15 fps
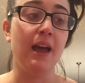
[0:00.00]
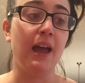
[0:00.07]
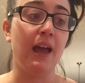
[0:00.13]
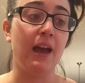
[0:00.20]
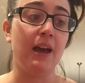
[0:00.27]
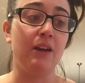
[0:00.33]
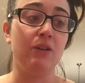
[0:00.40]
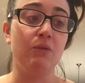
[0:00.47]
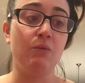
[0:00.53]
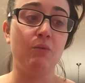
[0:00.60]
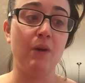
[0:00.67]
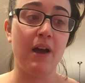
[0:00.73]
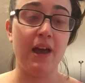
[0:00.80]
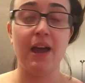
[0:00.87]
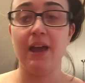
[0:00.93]
and
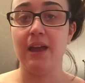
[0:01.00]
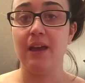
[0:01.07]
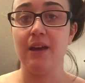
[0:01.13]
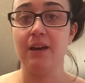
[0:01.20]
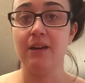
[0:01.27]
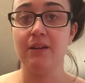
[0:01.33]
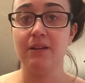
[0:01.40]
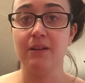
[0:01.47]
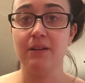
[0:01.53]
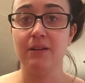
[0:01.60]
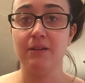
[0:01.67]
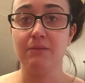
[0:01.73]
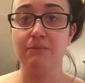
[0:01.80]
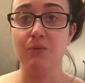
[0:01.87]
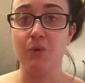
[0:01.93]
way
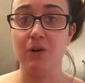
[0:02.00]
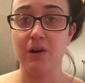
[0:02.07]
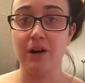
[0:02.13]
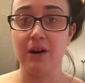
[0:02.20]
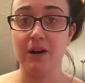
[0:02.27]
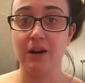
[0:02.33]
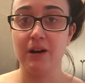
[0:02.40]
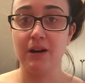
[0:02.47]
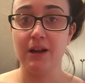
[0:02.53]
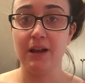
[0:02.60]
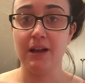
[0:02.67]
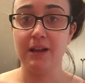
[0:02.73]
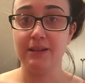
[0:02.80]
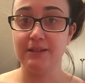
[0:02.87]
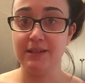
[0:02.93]
more
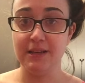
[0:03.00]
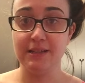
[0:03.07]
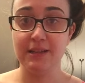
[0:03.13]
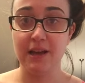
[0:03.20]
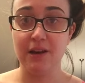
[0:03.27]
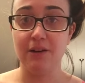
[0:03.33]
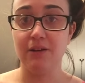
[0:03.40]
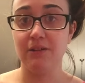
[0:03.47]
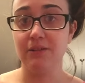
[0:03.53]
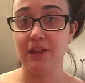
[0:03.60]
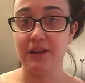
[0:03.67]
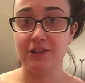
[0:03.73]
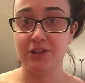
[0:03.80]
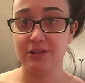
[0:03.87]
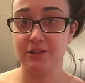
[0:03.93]
in detail
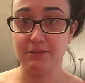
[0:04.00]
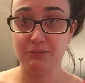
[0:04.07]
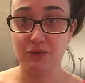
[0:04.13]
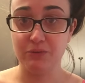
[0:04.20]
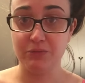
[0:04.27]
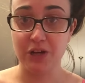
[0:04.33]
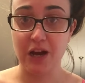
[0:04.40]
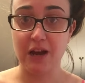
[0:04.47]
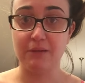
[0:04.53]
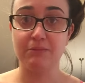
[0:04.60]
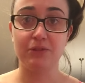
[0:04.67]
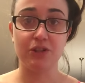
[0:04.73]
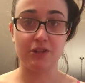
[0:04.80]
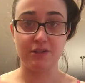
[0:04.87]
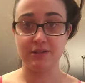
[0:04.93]
than just a boob job.
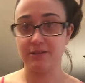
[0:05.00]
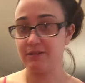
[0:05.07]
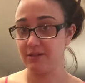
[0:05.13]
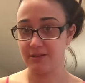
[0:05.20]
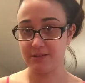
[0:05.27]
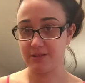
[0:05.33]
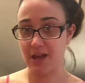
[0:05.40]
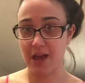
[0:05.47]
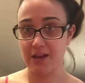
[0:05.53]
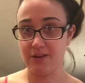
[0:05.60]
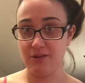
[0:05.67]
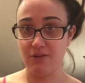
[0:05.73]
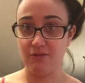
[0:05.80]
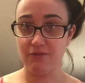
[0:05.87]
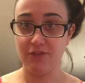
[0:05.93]
Just a side
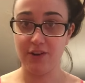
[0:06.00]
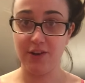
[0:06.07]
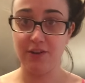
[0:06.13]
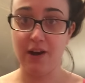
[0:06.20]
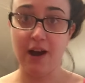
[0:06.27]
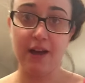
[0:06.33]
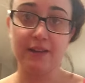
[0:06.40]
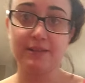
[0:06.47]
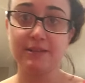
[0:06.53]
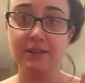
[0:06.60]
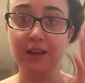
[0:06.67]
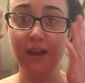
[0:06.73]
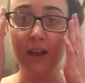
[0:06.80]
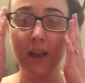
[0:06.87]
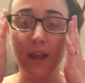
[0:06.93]
note for you guys.
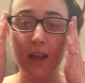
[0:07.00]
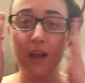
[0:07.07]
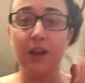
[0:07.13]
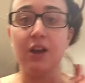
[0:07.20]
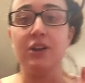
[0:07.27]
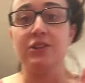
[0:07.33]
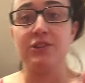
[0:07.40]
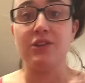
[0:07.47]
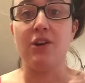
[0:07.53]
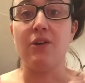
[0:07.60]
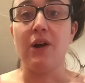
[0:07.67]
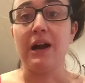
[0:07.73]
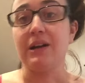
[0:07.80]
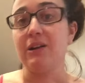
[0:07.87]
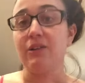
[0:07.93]
So
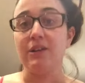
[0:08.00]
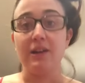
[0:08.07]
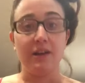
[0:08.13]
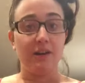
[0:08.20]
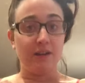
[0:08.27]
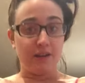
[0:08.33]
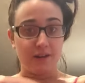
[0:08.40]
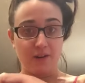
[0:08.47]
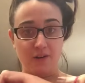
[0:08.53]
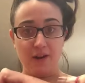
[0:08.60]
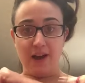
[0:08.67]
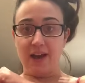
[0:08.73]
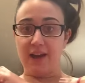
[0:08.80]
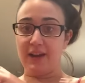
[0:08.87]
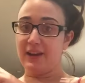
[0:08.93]
I'm going to go
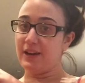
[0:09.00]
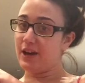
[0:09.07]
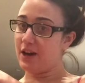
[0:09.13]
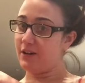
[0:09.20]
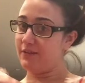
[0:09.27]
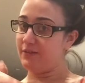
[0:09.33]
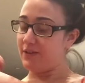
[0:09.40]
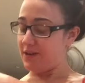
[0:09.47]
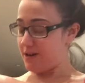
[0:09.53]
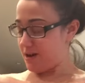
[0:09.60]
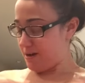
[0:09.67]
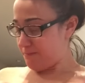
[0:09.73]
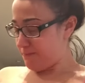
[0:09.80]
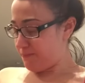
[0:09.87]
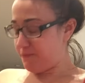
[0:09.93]
ahead and cover it
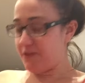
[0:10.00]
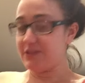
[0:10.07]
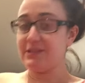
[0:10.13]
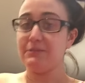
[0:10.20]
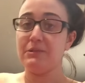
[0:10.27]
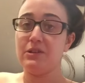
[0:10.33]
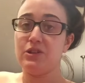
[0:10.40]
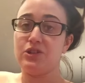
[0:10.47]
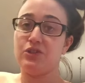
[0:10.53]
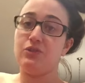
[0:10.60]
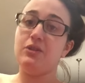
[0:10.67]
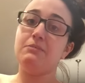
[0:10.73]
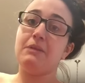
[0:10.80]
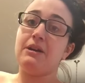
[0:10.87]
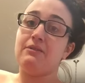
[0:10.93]
up. First, I'm going to show
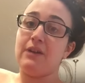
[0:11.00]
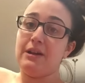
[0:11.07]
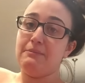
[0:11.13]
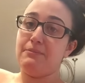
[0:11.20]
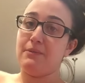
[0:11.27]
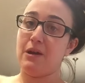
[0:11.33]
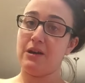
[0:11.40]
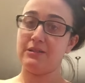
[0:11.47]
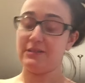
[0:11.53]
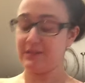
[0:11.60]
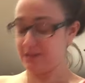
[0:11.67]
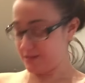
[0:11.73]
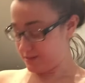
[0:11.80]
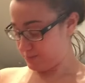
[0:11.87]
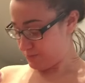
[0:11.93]
you my right breast.
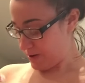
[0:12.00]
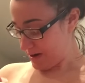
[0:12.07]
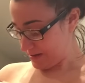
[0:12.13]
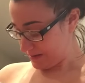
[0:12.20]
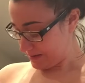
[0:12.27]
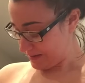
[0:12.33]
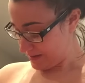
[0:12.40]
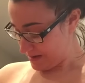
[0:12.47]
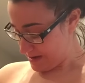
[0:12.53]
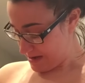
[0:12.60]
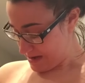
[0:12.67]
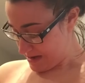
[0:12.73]
This breast